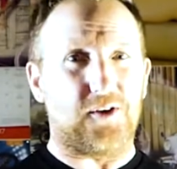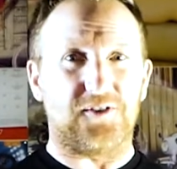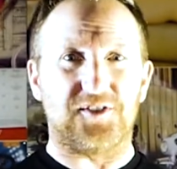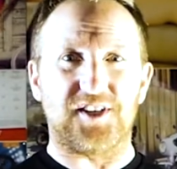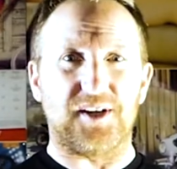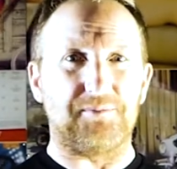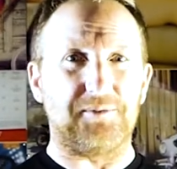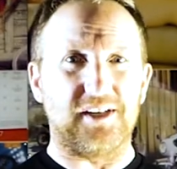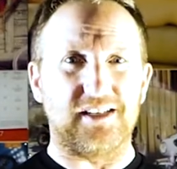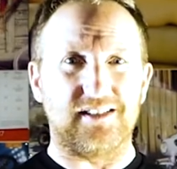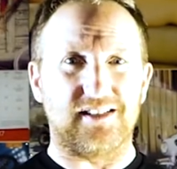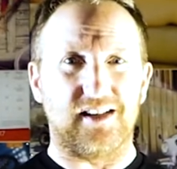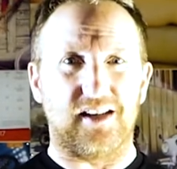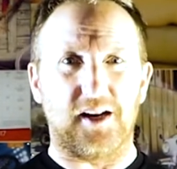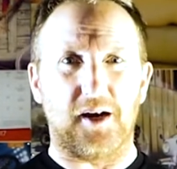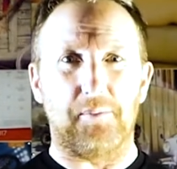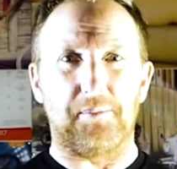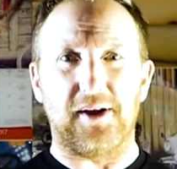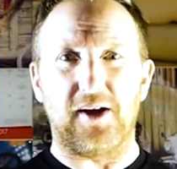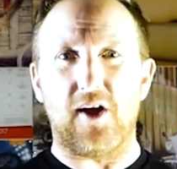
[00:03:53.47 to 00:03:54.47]
If something's a
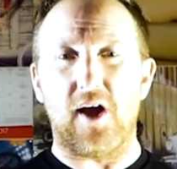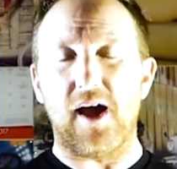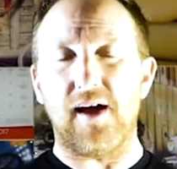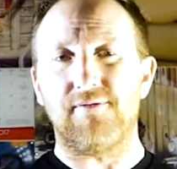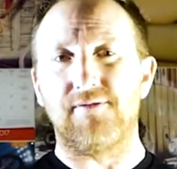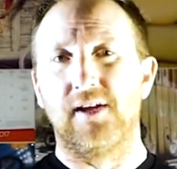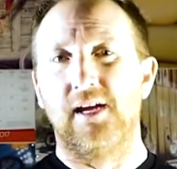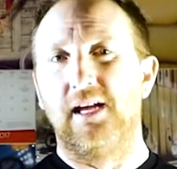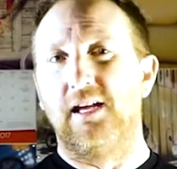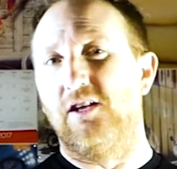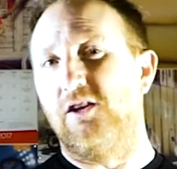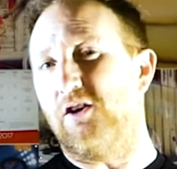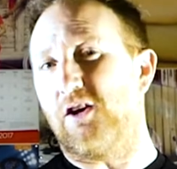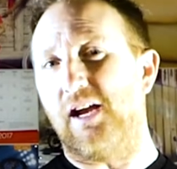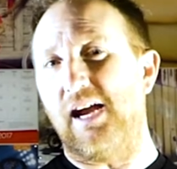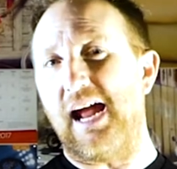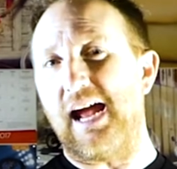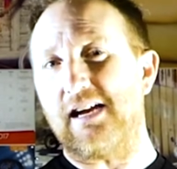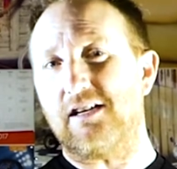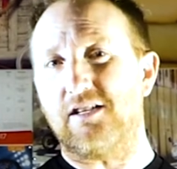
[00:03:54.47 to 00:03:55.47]
little bit off, you
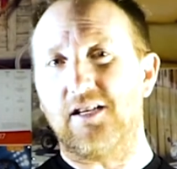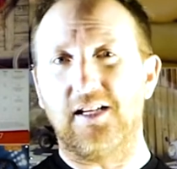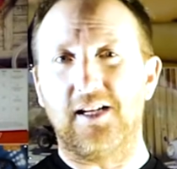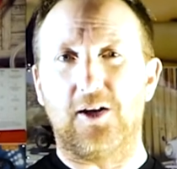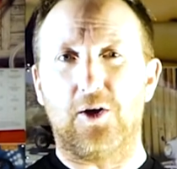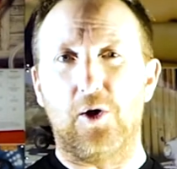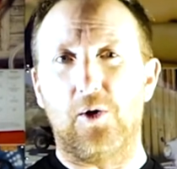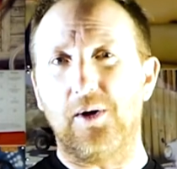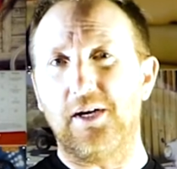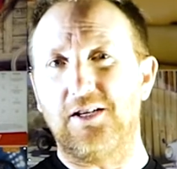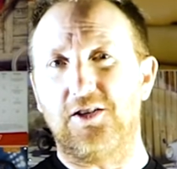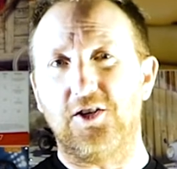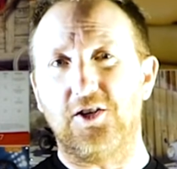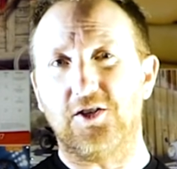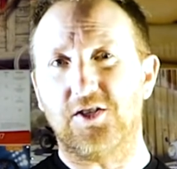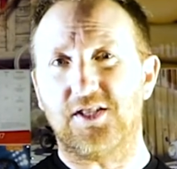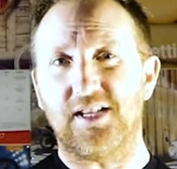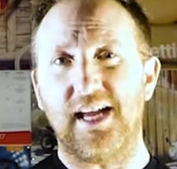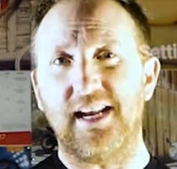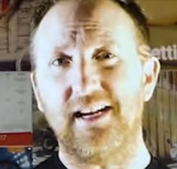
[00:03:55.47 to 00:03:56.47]
can actually go into
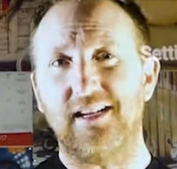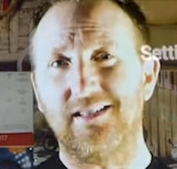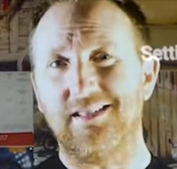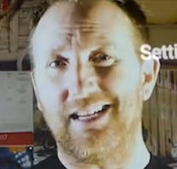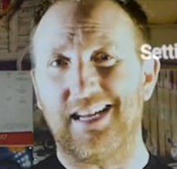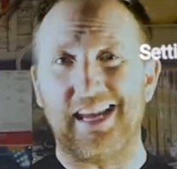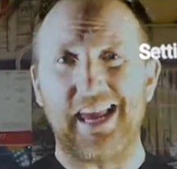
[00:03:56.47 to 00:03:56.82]
your settings and